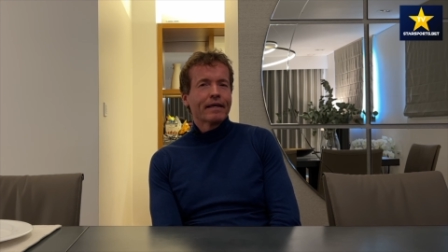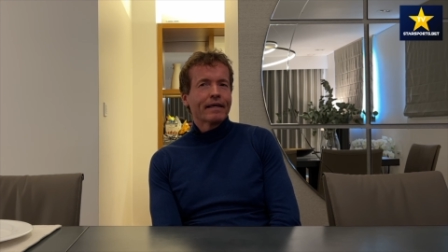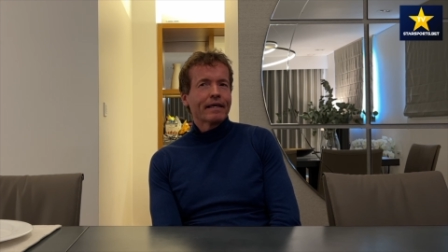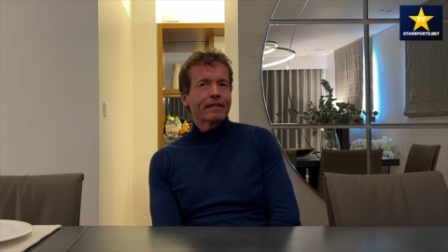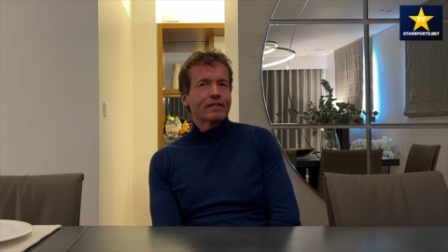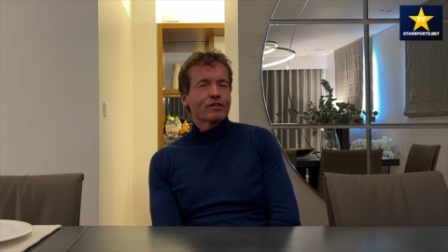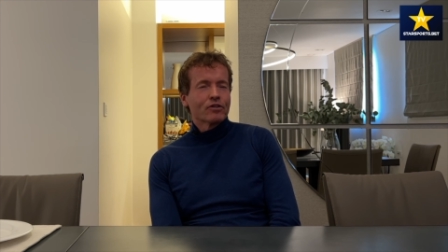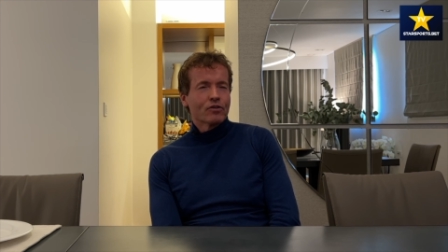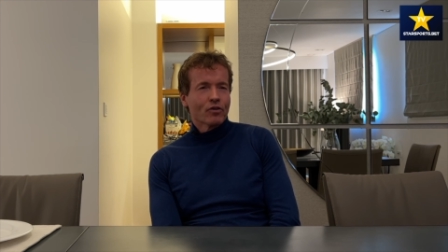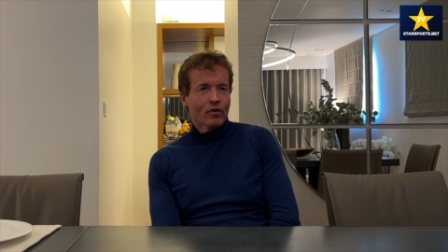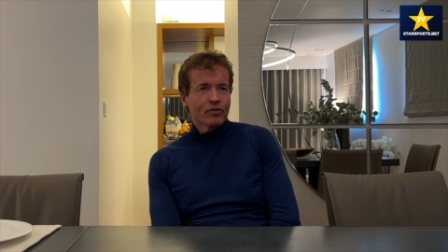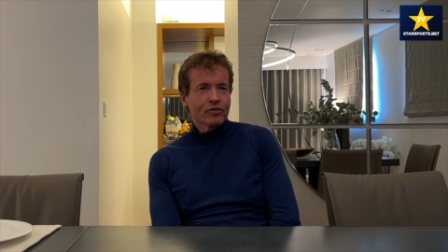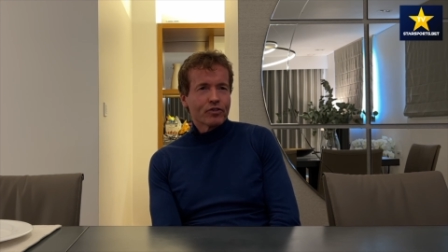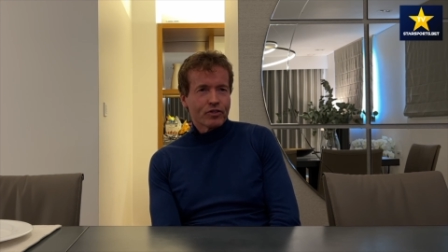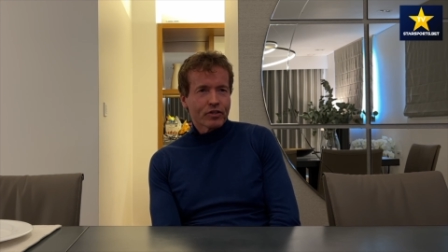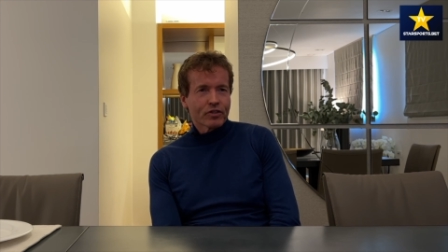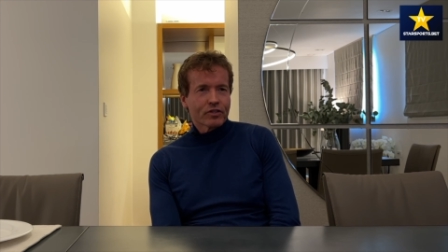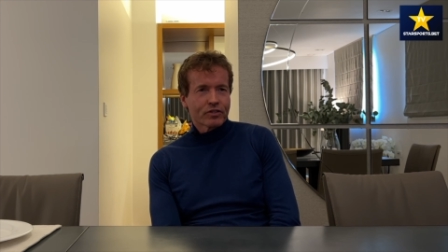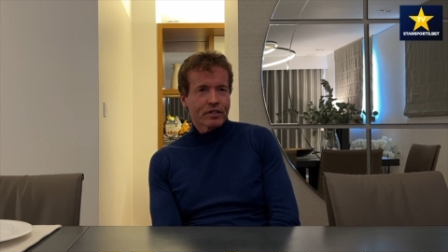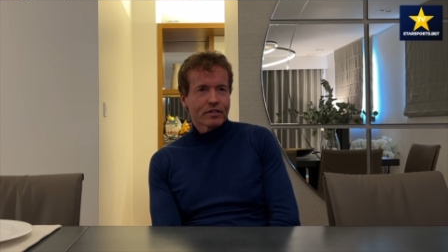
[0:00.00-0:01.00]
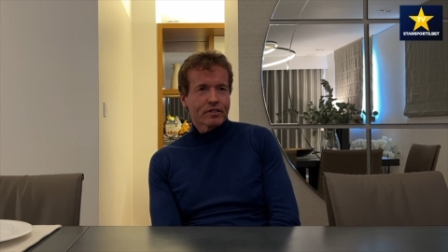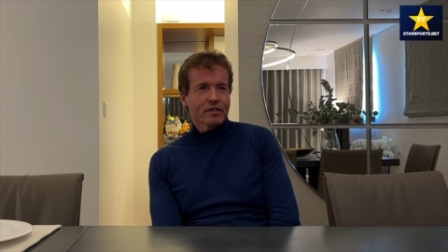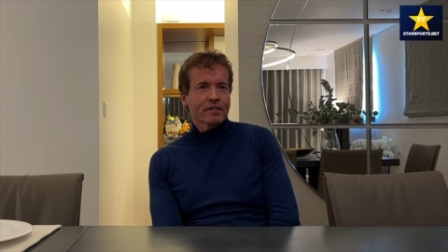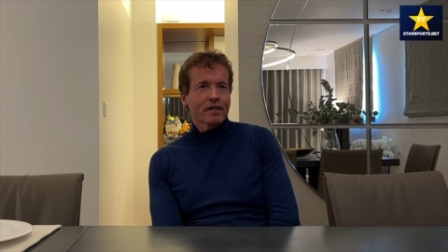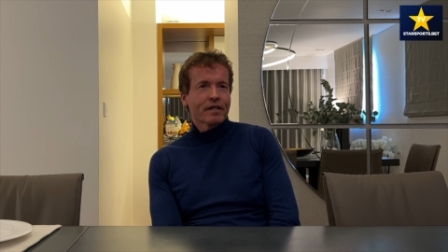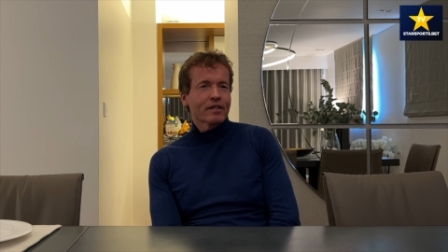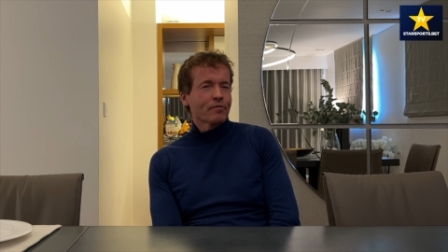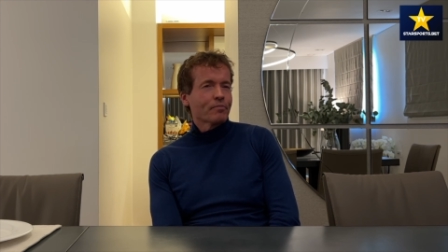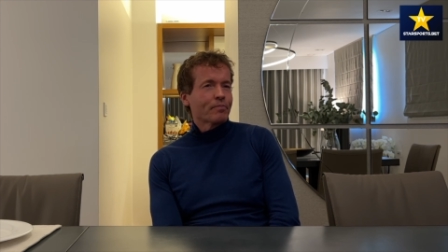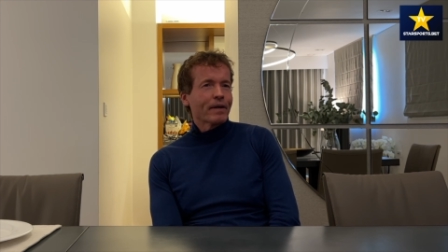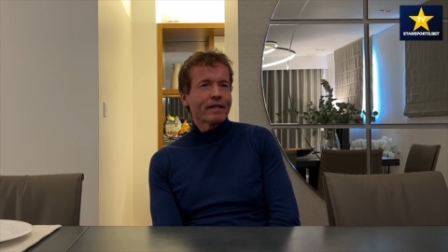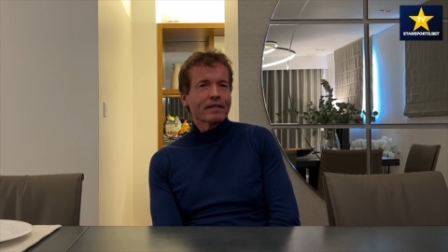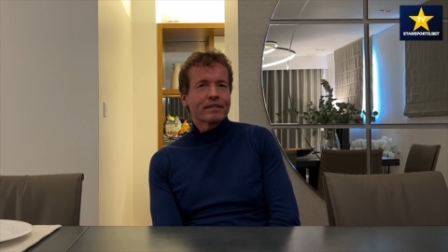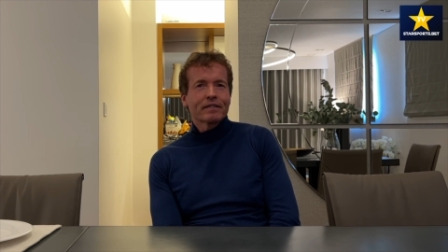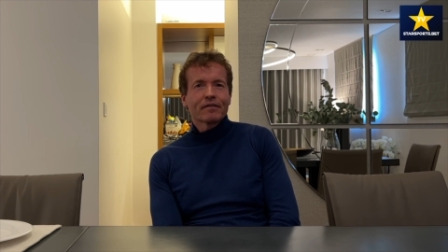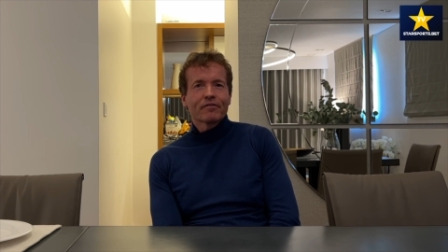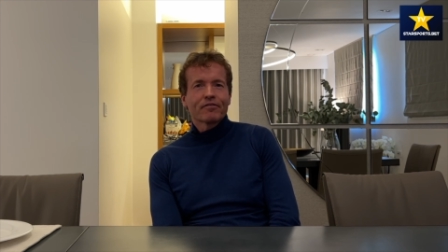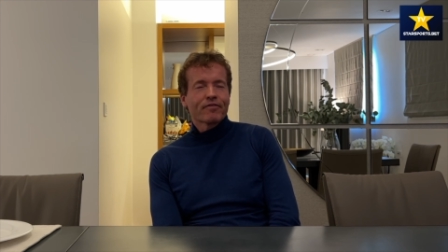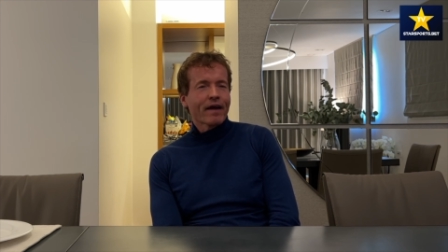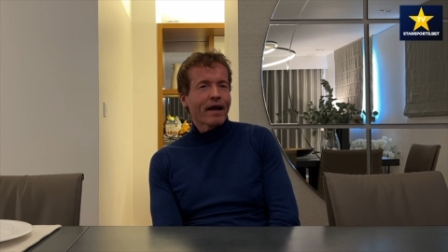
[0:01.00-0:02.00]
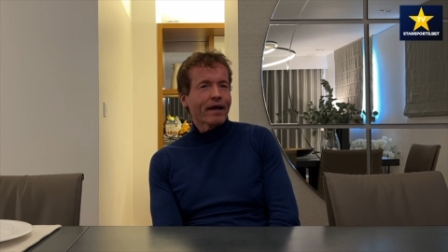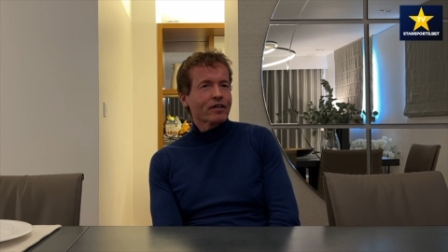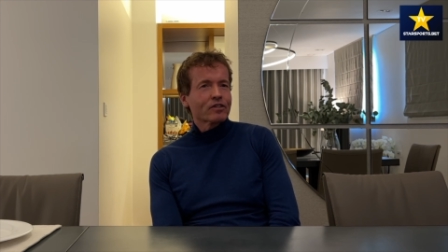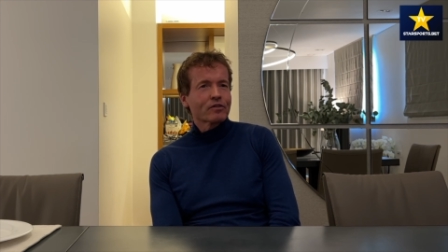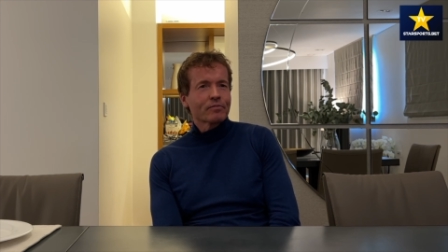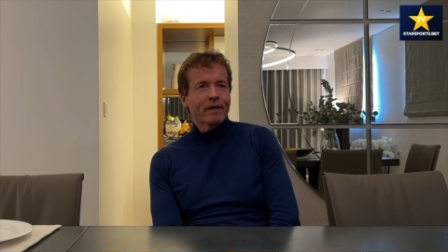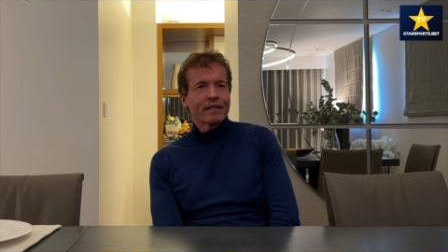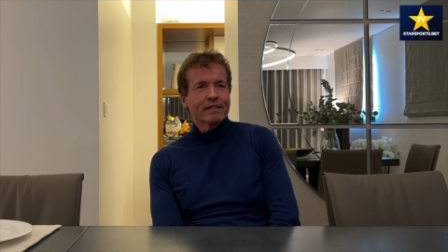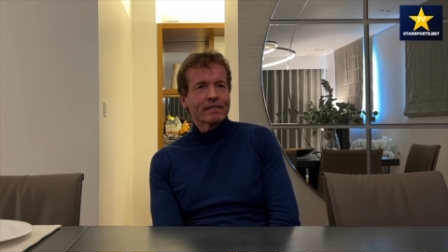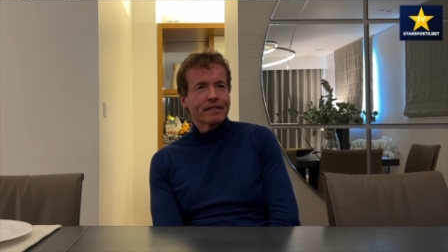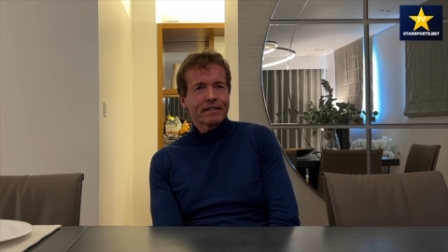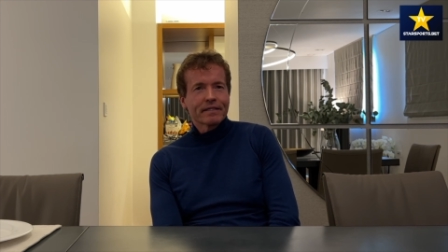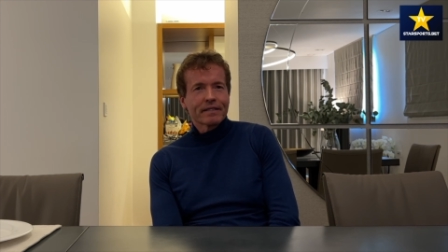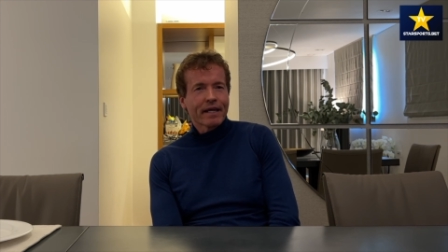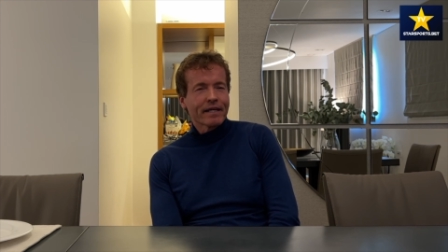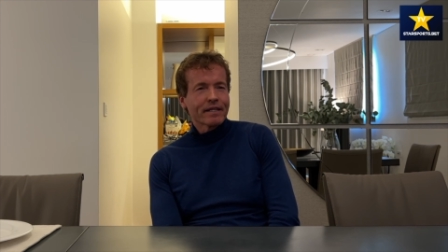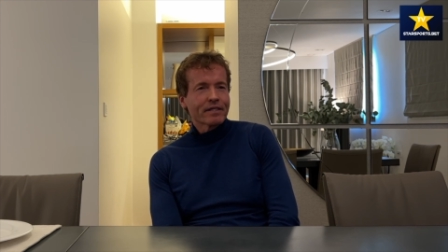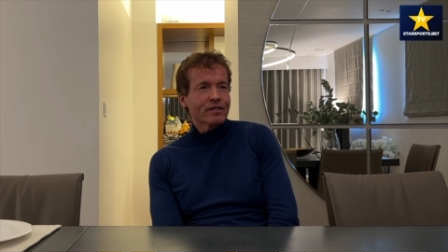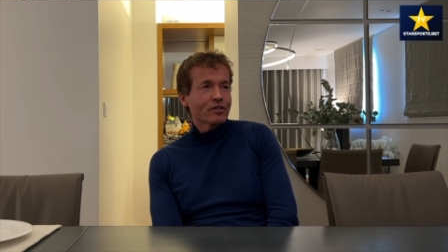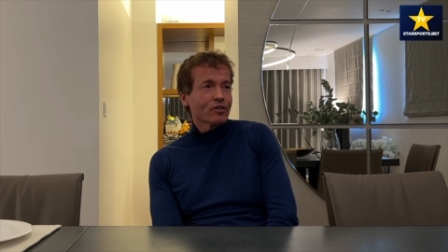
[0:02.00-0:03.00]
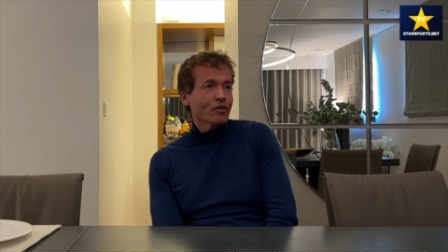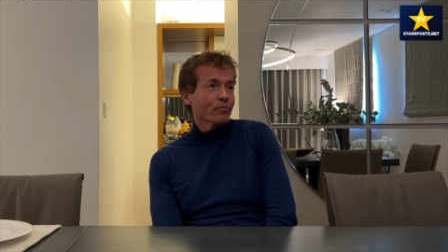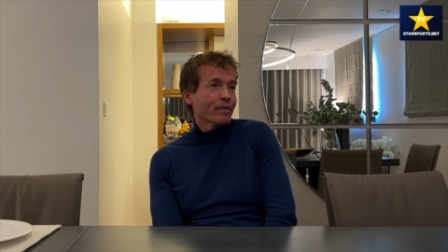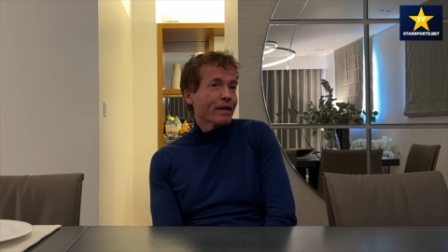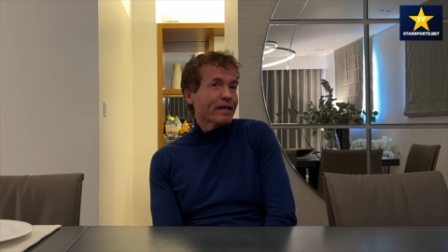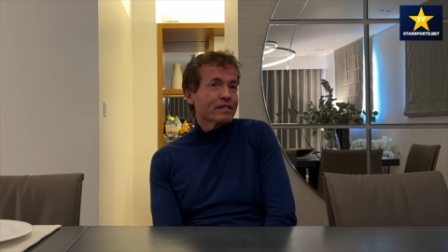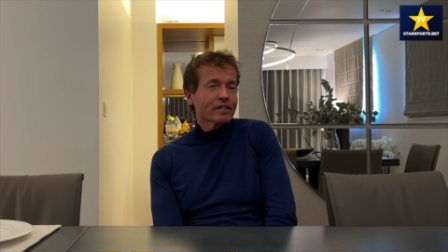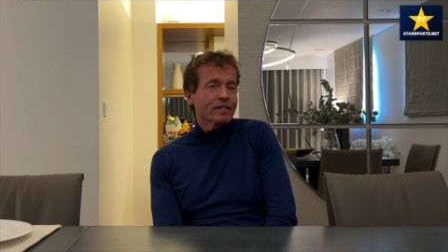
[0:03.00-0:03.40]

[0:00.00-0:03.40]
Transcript: it's not just, as I say, the basic facts, the basic data, your basic